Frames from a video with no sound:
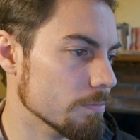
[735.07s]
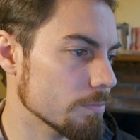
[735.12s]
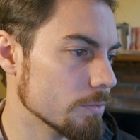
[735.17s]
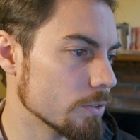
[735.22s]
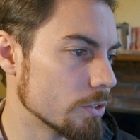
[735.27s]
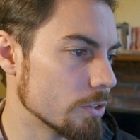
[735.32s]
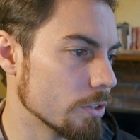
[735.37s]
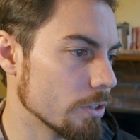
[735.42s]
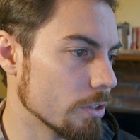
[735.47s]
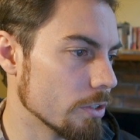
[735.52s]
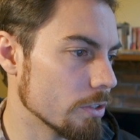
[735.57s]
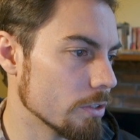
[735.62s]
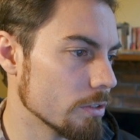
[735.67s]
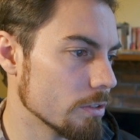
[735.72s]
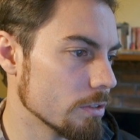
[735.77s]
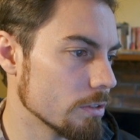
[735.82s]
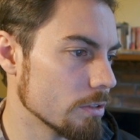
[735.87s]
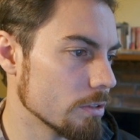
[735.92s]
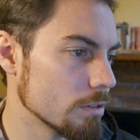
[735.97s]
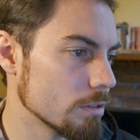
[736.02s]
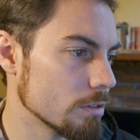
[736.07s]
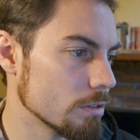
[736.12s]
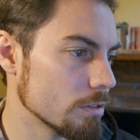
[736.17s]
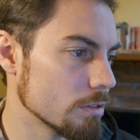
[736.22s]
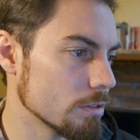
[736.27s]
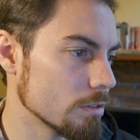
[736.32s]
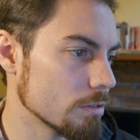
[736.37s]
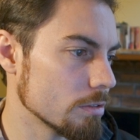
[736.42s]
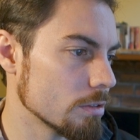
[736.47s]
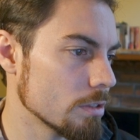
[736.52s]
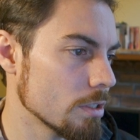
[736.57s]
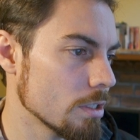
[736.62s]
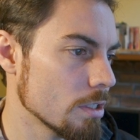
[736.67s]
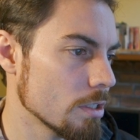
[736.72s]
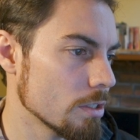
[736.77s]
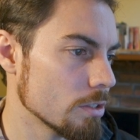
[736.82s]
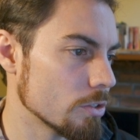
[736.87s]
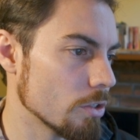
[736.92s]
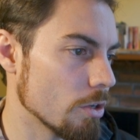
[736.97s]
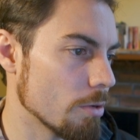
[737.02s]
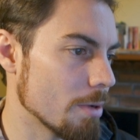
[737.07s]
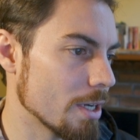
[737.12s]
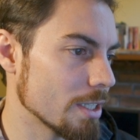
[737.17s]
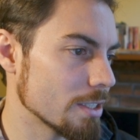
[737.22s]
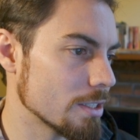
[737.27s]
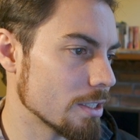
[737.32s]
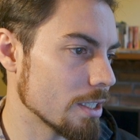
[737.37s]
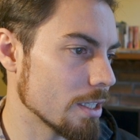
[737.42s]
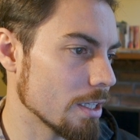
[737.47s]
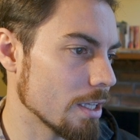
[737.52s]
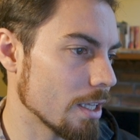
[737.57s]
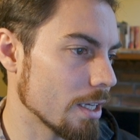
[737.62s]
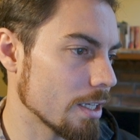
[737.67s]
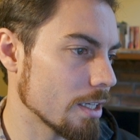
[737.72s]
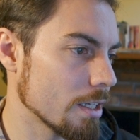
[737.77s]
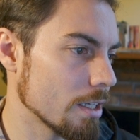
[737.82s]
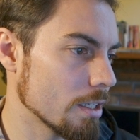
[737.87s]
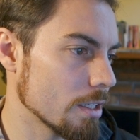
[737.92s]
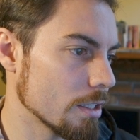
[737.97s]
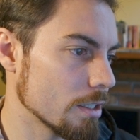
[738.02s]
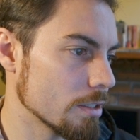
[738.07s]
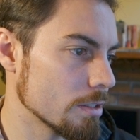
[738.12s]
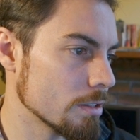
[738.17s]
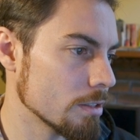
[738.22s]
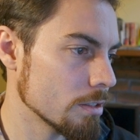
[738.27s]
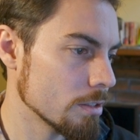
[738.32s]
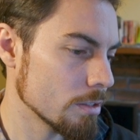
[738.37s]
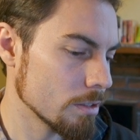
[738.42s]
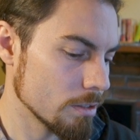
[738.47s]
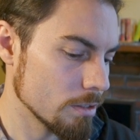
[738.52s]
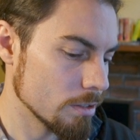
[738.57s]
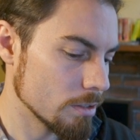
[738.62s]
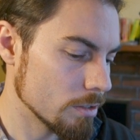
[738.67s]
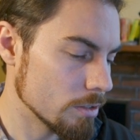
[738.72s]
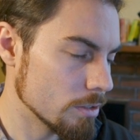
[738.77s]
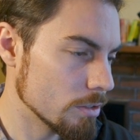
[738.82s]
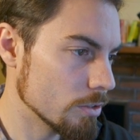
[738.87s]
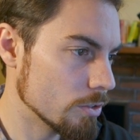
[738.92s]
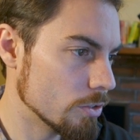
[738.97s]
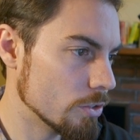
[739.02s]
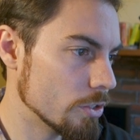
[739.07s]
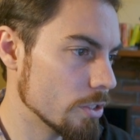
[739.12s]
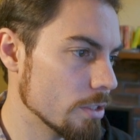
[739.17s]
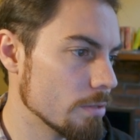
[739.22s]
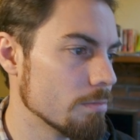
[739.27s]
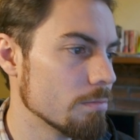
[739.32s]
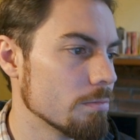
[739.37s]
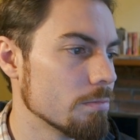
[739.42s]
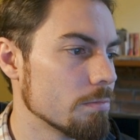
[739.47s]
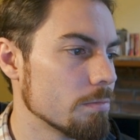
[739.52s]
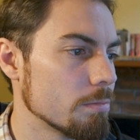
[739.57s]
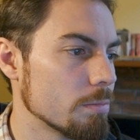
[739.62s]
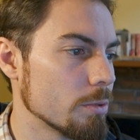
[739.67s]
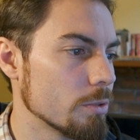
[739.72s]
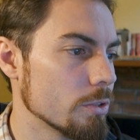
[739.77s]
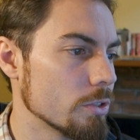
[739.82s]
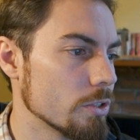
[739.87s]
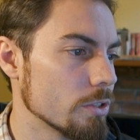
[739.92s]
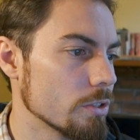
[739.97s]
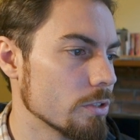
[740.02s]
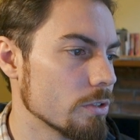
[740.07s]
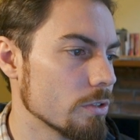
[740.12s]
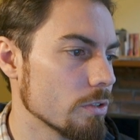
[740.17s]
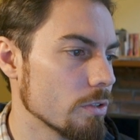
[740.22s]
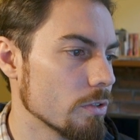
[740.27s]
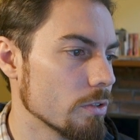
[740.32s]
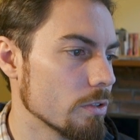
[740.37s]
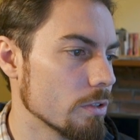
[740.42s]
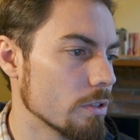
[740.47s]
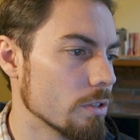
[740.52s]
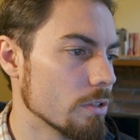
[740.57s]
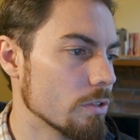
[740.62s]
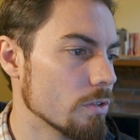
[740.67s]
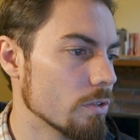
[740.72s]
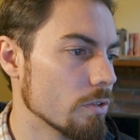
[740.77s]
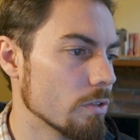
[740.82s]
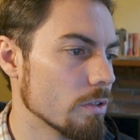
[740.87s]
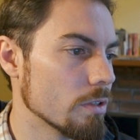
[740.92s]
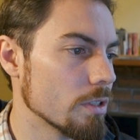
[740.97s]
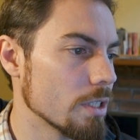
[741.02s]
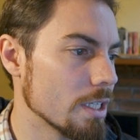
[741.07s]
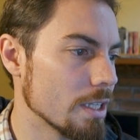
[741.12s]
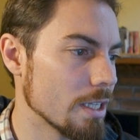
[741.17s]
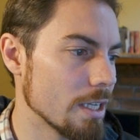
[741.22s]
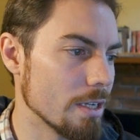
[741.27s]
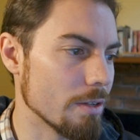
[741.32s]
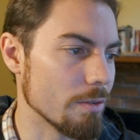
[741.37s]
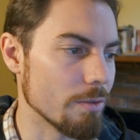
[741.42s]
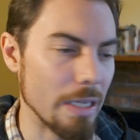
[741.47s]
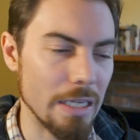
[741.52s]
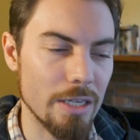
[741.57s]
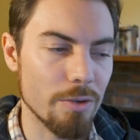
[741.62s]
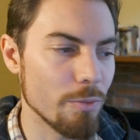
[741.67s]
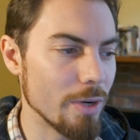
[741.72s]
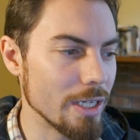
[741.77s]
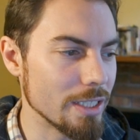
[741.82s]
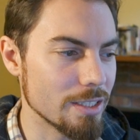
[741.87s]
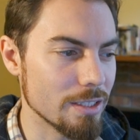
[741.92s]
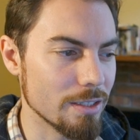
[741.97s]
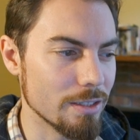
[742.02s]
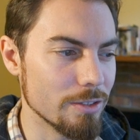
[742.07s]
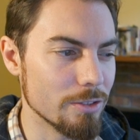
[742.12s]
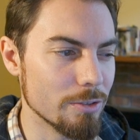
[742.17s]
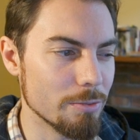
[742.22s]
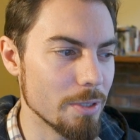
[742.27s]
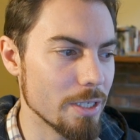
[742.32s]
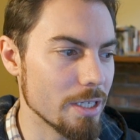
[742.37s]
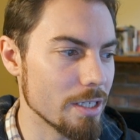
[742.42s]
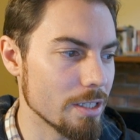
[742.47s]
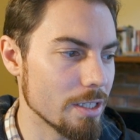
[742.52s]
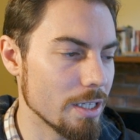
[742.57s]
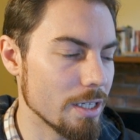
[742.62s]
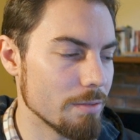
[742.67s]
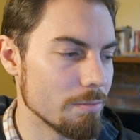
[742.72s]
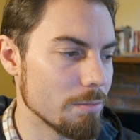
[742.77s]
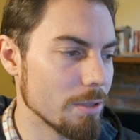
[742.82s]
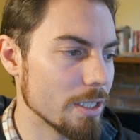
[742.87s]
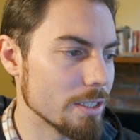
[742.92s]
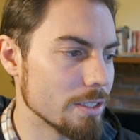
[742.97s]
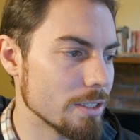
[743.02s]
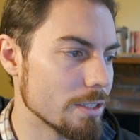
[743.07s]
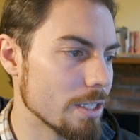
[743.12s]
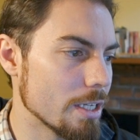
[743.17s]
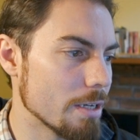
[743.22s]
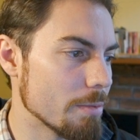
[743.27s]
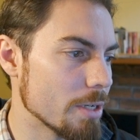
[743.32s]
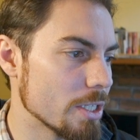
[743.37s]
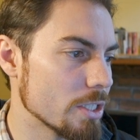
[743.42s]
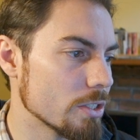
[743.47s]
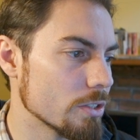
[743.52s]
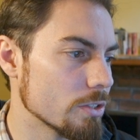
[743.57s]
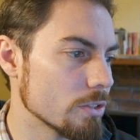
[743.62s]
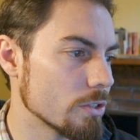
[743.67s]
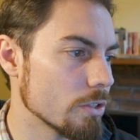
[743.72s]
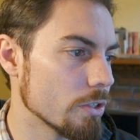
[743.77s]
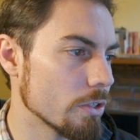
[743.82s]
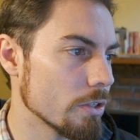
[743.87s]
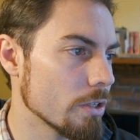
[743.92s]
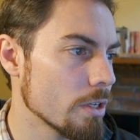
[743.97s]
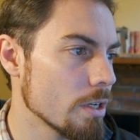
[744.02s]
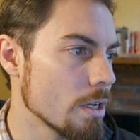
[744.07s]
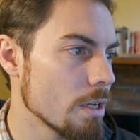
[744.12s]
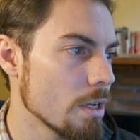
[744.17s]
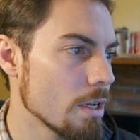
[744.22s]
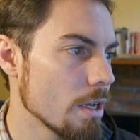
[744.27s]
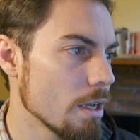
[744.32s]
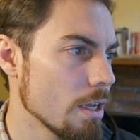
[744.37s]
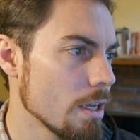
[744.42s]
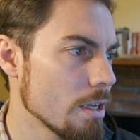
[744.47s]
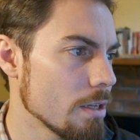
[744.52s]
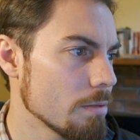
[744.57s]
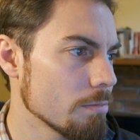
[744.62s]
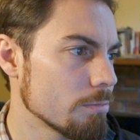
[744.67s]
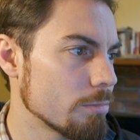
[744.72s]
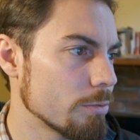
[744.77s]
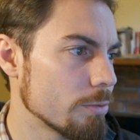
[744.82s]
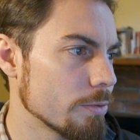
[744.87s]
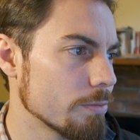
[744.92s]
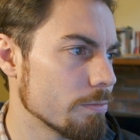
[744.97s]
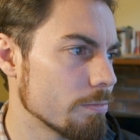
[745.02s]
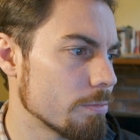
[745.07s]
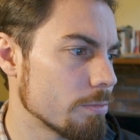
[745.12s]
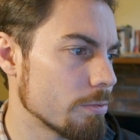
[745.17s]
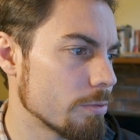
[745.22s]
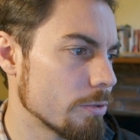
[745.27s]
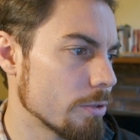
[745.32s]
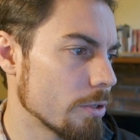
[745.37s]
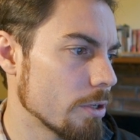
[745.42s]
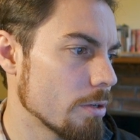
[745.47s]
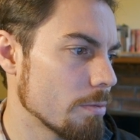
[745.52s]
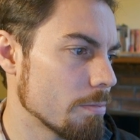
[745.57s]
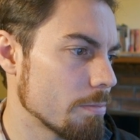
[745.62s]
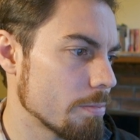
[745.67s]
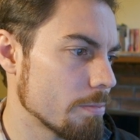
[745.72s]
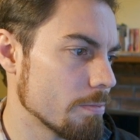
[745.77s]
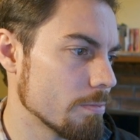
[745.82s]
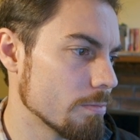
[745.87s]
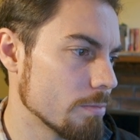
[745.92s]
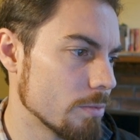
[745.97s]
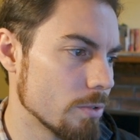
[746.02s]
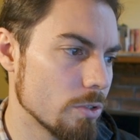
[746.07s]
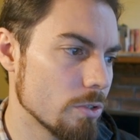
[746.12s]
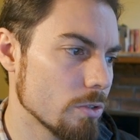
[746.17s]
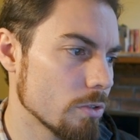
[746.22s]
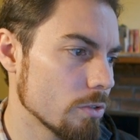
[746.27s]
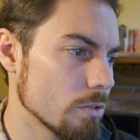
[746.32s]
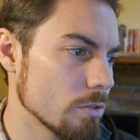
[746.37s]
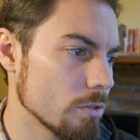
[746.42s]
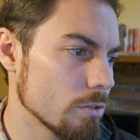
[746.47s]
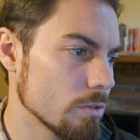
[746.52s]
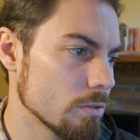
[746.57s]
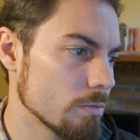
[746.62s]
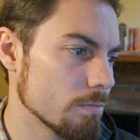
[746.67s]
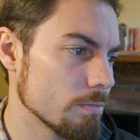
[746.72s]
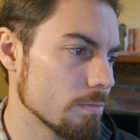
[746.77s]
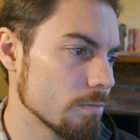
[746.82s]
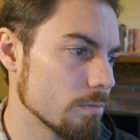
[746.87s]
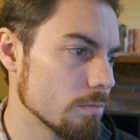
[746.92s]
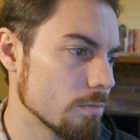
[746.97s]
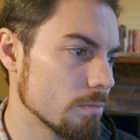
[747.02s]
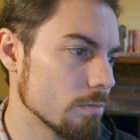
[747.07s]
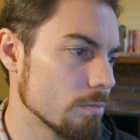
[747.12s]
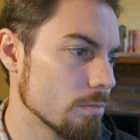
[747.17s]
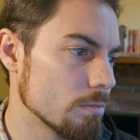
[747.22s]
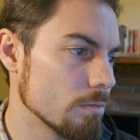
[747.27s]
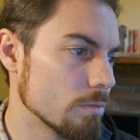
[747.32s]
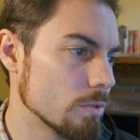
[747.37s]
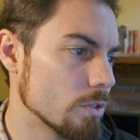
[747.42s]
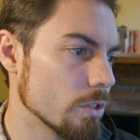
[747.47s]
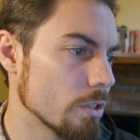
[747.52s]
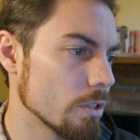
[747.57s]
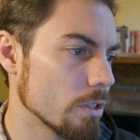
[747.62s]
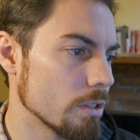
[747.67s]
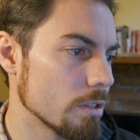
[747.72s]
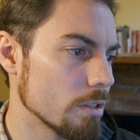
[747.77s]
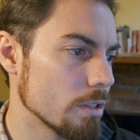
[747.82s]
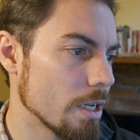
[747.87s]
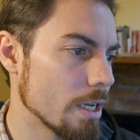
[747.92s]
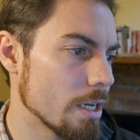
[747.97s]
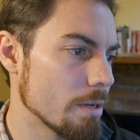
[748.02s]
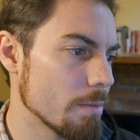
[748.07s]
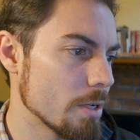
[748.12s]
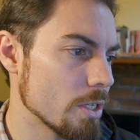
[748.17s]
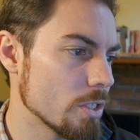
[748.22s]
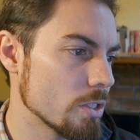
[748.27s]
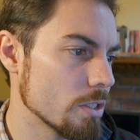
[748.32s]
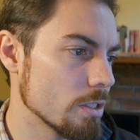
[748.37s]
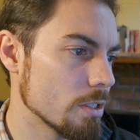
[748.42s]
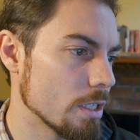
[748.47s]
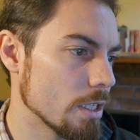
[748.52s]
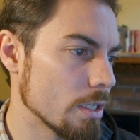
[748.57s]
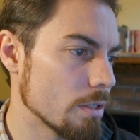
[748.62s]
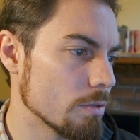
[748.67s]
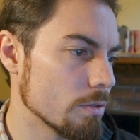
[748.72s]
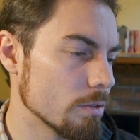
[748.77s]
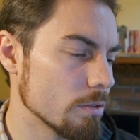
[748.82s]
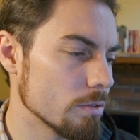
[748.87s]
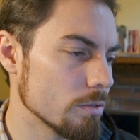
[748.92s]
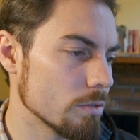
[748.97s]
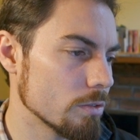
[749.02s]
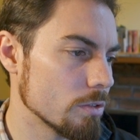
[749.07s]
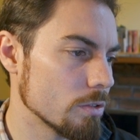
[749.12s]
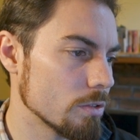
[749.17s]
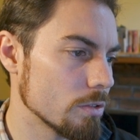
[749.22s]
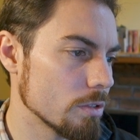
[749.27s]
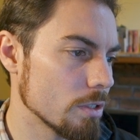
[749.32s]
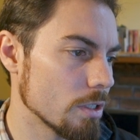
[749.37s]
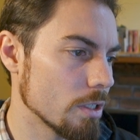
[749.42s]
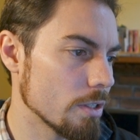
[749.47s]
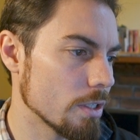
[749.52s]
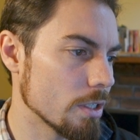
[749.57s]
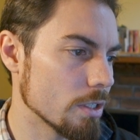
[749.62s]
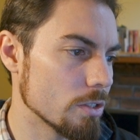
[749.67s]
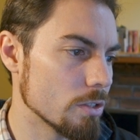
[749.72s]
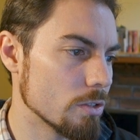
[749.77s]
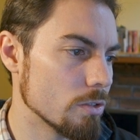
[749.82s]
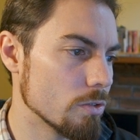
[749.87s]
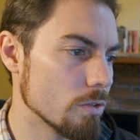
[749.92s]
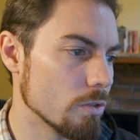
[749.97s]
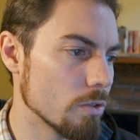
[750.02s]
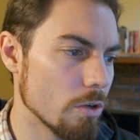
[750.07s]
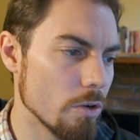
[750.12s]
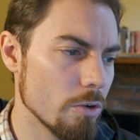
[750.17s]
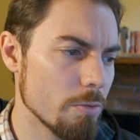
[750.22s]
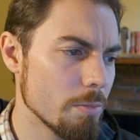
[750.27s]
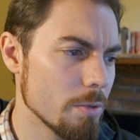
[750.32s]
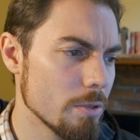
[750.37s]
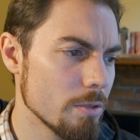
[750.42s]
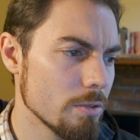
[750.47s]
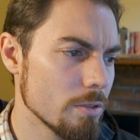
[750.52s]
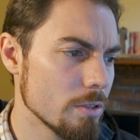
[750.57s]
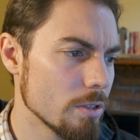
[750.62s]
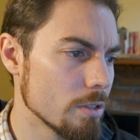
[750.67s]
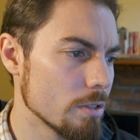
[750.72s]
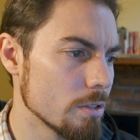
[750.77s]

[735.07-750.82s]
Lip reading: So I might say like Jim pushes on the door and then like waits a little bit and then plays this animation. So prop door dot animation equals, I think it's door open.